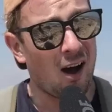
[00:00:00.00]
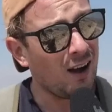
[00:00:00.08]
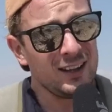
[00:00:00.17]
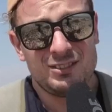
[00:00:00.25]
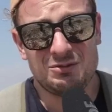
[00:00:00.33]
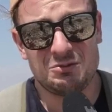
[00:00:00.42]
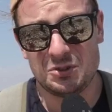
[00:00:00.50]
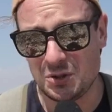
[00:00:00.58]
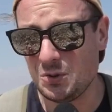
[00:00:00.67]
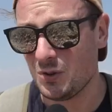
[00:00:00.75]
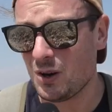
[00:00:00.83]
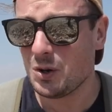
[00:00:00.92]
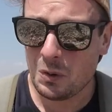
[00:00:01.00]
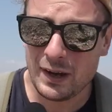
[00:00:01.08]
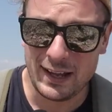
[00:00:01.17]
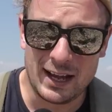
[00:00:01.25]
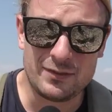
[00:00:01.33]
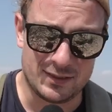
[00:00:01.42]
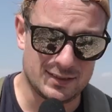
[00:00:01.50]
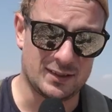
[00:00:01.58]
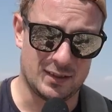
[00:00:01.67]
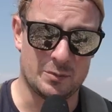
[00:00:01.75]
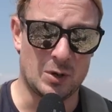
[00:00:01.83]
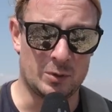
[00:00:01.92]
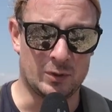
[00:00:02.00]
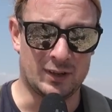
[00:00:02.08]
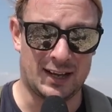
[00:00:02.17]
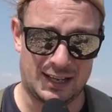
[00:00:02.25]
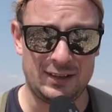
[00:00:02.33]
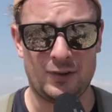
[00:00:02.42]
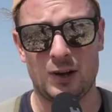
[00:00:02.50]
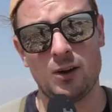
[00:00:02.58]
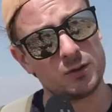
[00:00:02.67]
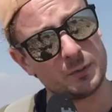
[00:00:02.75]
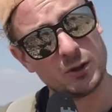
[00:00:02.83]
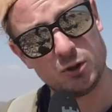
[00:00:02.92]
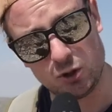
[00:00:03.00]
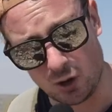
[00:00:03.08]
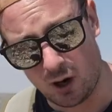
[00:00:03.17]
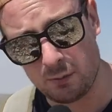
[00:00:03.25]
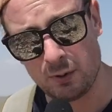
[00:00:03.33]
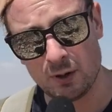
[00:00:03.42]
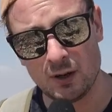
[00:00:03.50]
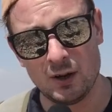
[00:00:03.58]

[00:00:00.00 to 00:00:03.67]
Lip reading: I do not quite have this at the moment, and if I lost my job,